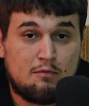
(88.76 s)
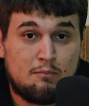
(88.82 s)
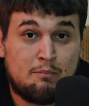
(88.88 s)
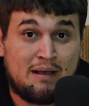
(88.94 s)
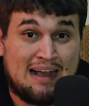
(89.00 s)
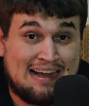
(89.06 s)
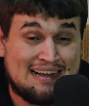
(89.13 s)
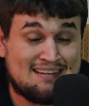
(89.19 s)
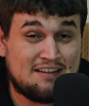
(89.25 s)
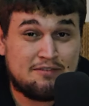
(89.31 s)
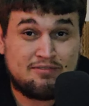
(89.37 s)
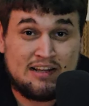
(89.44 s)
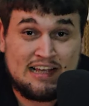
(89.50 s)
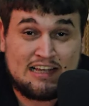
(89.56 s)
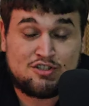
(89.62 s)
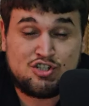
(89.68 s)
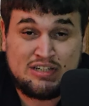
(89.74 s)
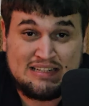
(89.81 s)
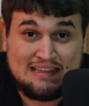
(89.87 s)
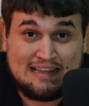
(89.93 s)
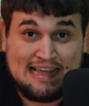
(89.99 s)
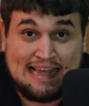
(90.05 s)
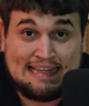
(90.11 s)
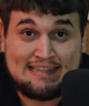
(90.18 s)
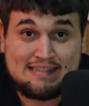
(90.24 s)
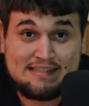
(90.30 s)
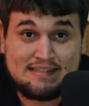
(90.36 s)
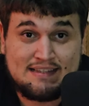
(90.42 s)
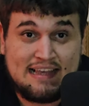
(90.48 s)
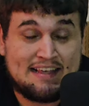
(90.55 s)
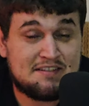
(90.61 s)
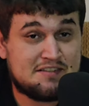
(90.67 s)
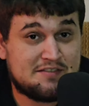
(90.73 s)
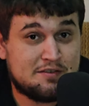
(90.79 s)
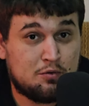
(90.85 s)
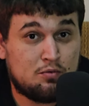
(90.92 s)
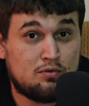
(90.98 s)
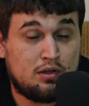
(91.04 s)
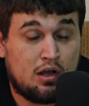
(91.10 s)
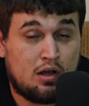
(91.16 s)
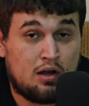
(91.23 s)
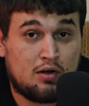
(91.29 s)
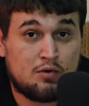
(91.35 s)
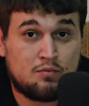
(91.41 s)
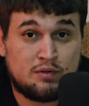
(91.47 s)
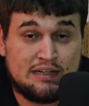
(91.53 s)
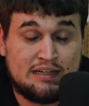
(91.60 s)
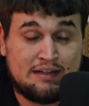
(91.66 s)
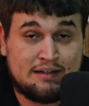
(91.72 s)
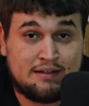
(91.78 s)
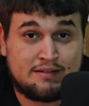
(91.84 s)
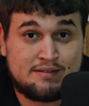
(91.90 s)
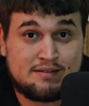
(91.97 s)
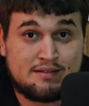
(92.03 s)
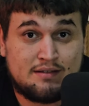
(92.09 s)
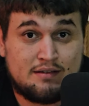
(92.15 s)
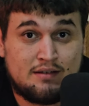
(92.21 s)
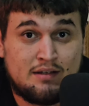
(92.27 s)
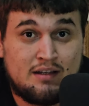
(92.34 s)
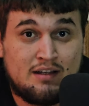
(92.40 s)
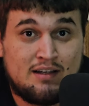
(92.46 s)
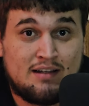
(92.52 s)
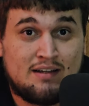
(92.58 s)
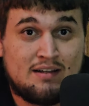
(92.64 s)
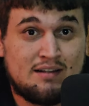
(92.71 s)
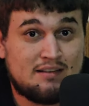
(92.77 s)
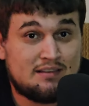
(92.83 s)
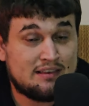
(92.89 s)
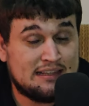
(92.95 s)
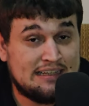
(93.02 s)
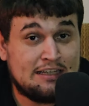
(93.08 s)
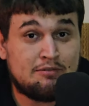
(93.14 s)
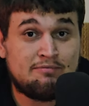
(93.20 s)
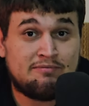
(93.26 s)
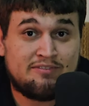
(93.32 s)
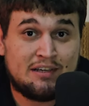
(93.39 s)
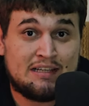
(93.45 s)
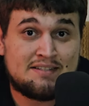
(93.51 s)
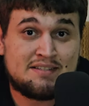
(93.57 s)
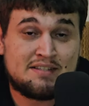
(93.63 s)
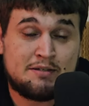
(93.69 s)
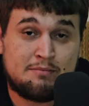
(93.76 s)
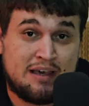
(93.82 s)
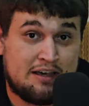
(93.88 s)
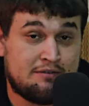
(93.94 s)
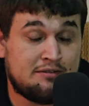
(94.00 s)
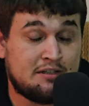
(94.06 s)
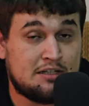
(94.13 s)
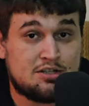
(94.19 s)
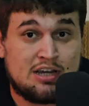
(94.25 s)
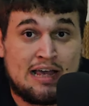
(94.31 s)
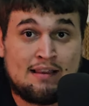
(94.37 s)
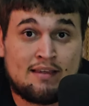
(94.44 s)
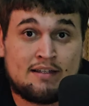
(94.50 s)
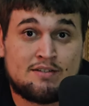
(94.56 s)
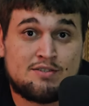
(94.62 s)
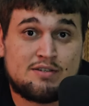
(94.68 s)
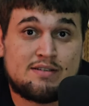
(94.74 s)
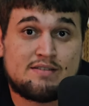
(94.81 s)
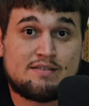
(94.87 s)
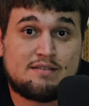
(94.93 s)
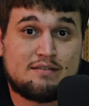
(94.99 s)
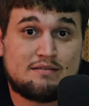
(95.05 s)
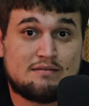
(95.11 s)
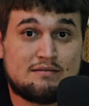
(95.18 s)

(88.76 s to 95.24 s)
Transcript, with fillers: Behind the flashing lights and sold out arenas, Liam faced some heavy challenges.